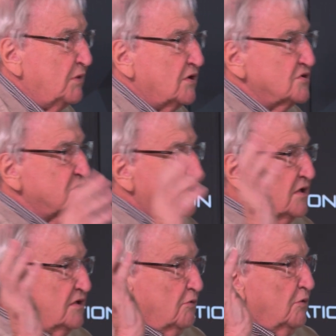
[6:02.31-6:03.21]
because
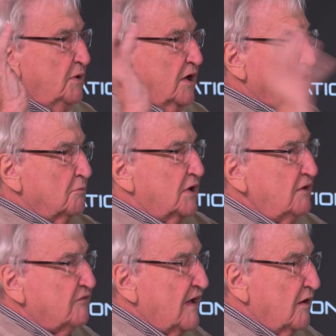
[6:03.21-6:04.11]
there would be a
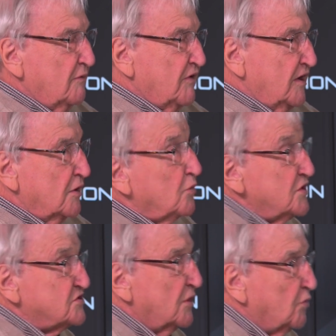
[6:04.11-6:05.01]
complete power failure,
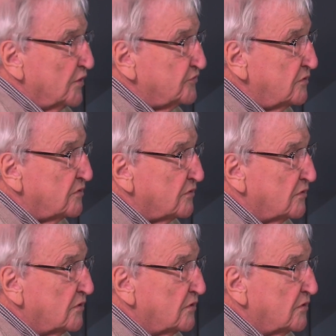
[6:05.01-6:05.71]
which there wasn't,